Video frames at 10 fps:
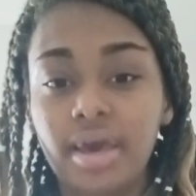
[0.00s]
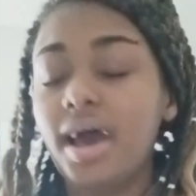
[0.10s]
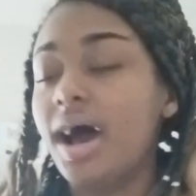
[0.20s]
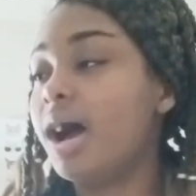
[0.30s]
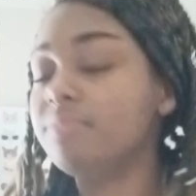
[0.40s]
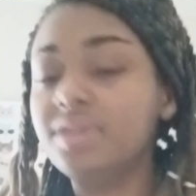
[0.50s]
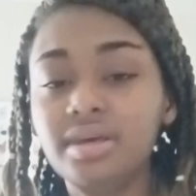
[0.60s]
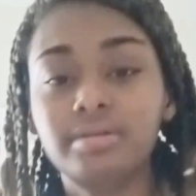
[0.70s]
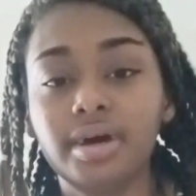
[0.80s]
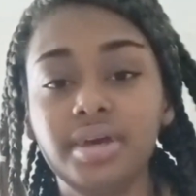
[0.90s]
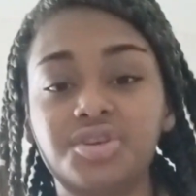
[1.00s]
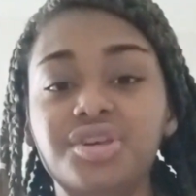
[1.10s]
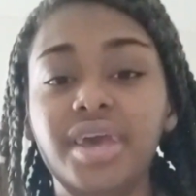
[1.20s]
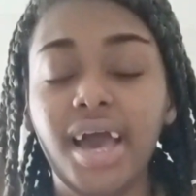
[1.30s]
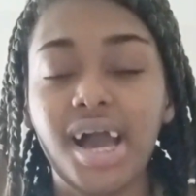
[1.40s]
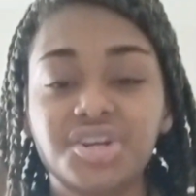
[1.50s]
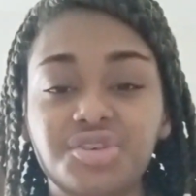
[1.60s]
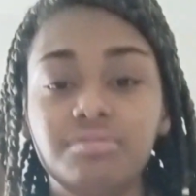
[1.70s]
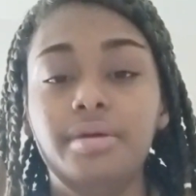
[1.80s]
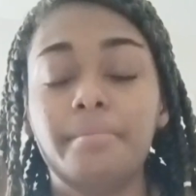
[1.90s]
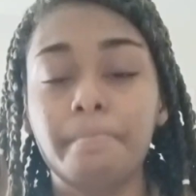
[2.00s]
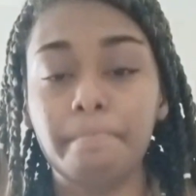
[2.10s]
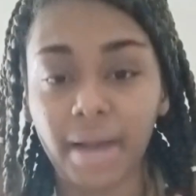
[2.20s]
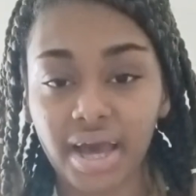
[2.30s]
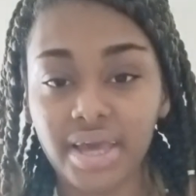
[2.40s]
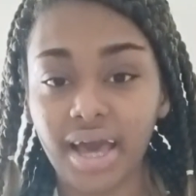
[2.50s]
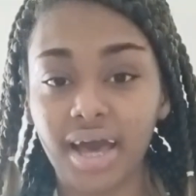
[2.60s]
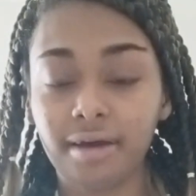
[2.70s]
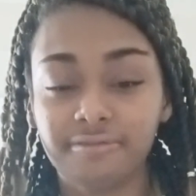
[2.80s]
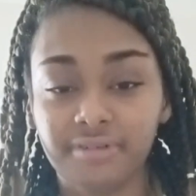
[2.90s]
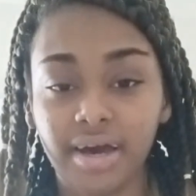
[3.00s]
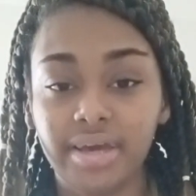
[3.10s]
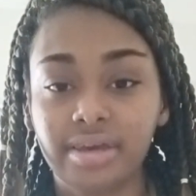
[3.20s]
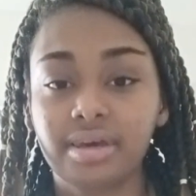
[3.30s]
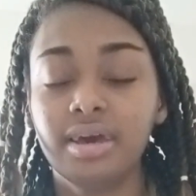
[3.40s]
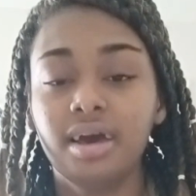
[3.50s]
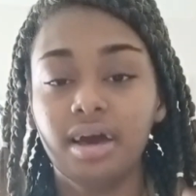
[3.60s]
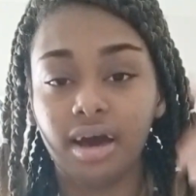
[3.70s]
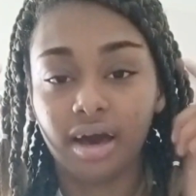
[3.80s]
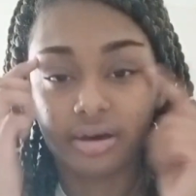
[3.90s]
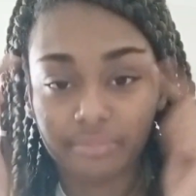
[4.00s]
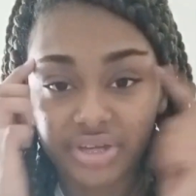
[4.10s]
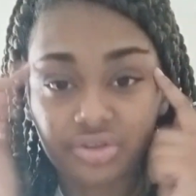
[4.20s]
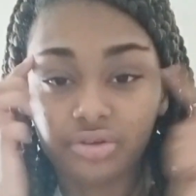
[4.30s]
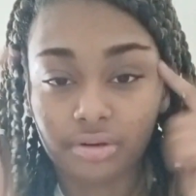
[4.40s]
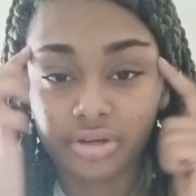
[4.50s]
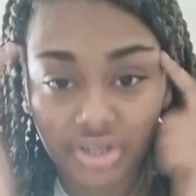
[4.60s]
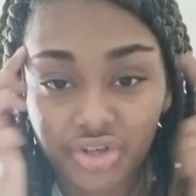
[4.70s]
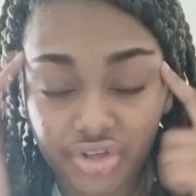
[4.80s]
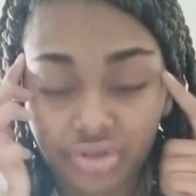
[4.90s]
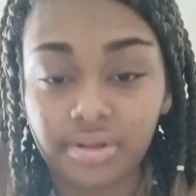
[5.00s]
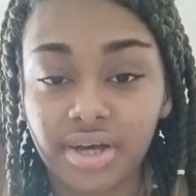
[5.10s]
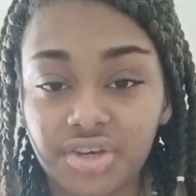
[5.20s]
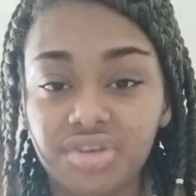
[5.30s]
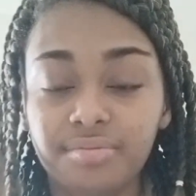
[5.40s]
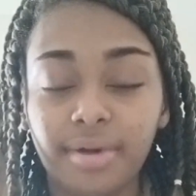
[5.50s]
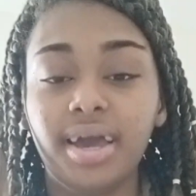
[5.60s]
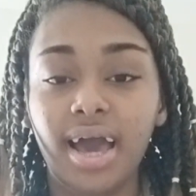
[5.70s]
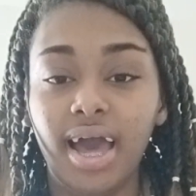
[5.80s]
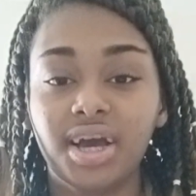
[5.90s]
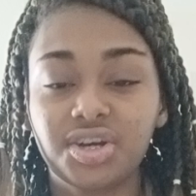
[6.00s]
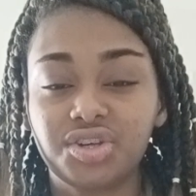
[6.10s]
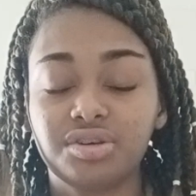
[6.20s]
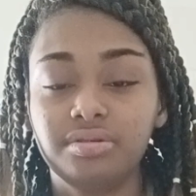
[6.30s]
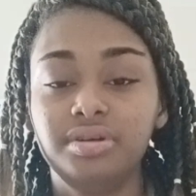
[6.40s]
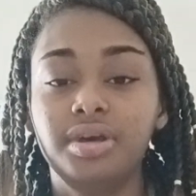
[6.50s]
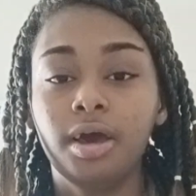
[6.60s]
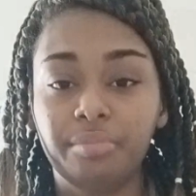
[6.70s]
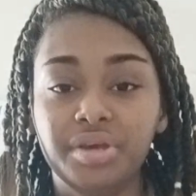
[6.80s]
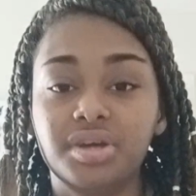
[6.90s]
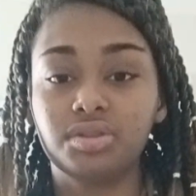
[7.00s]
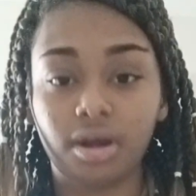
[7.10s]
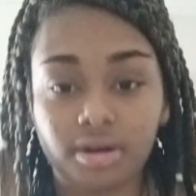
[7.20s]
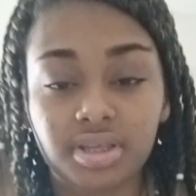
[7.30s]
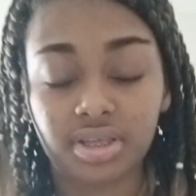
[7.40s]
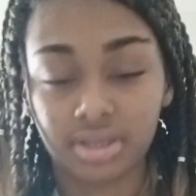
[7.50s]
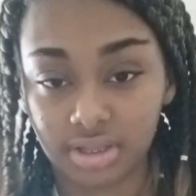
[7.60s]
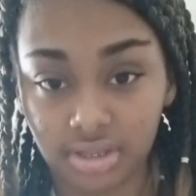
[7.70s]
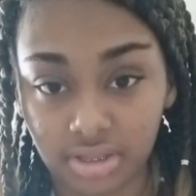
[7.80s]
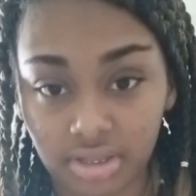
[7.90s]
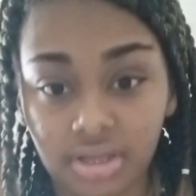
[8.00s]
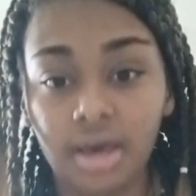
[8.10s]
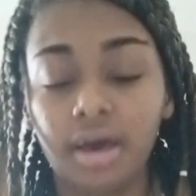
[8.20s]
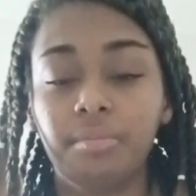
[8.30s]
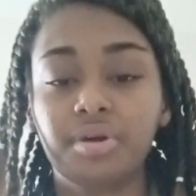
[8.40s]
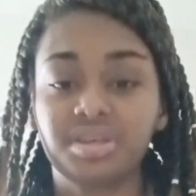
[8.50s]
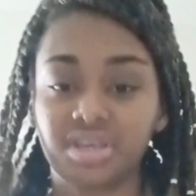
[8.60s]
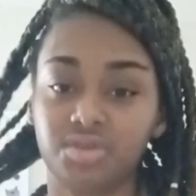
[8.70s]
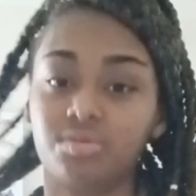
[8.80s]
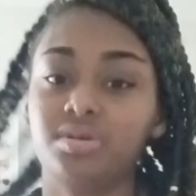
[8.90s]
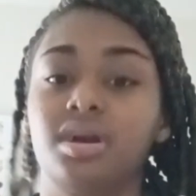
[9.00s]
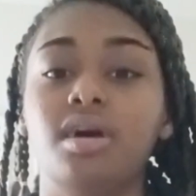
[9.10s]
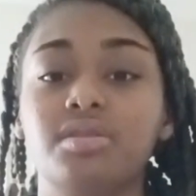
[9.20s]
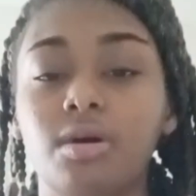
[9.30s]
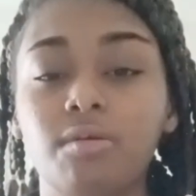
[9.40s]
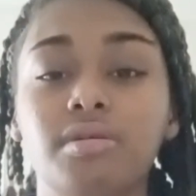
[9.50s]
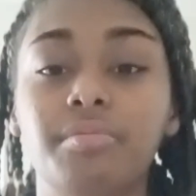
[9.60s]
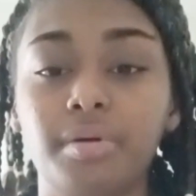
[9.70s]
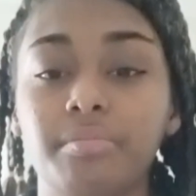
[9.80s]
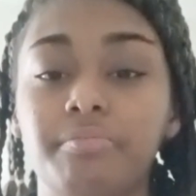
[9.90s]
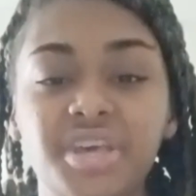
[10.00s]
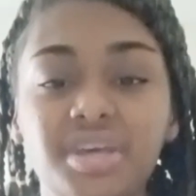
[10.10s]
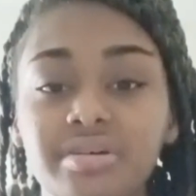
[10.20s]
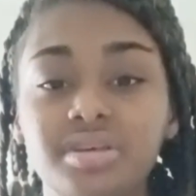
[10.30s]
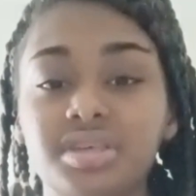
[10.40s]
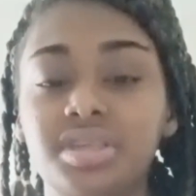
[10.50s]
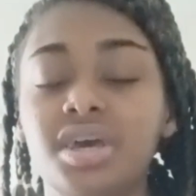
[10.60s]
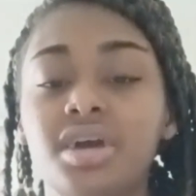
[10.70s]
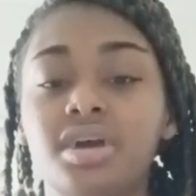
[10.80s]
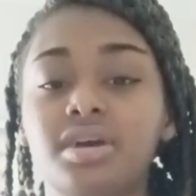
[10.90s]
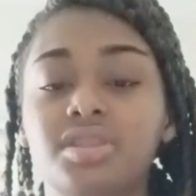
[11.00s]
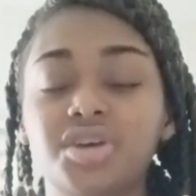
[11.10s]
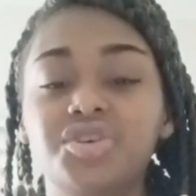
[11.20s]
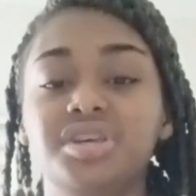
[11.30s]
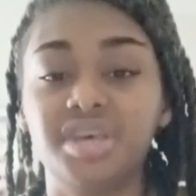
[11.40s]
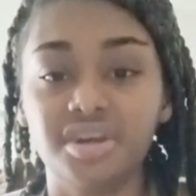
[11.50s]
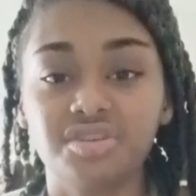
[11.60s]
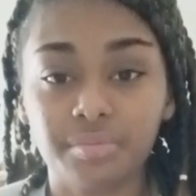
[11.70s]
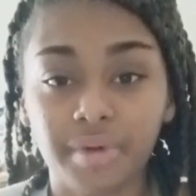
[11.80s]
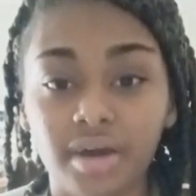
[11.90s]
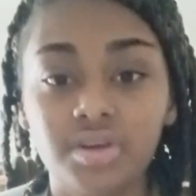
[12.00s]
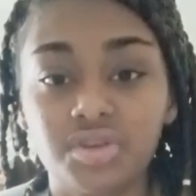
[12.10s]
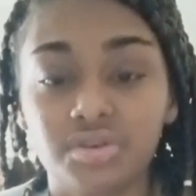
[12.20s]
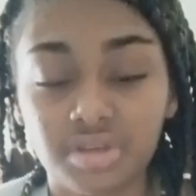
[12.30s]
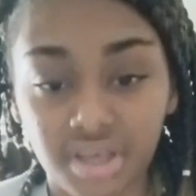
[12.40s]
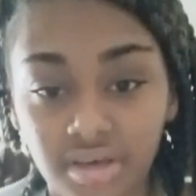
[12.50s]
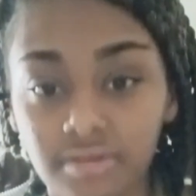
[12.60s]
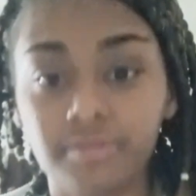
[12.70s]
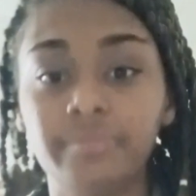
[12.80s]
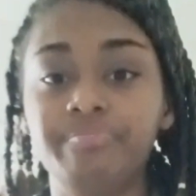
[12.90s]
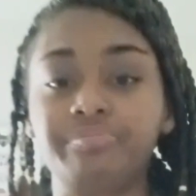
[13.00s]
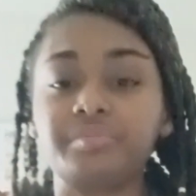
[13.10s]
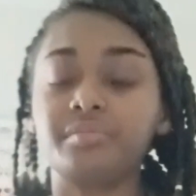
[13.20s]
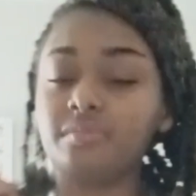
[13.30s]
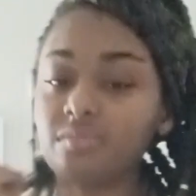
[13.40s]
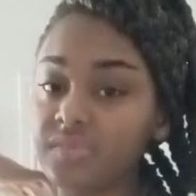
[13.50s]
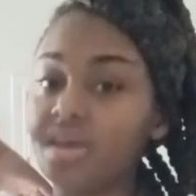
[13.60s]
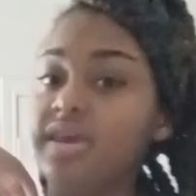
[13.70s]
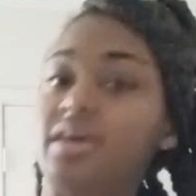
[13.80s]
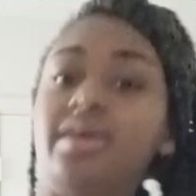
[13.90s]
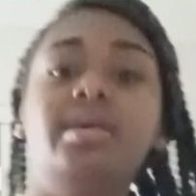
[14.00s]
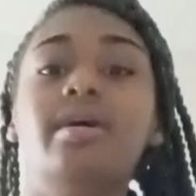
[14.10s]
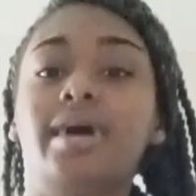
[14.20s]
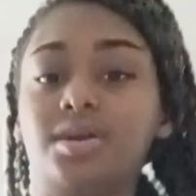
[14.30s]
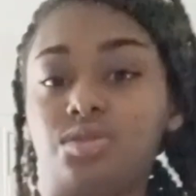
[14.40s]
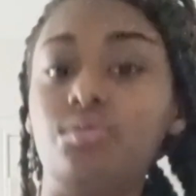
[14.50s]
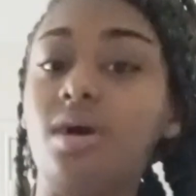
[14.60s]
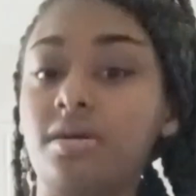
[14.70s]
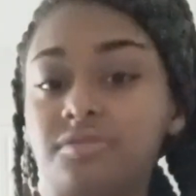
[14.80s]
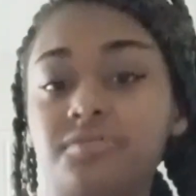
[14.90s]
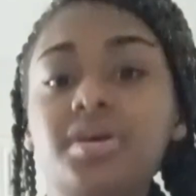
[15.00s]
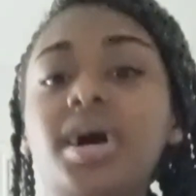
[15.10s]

I mean, like she actually might have like a mental issue. Like she might actually be a narcissist because I swear to God, the only feelings that she cares about is herself. And like through our friend, I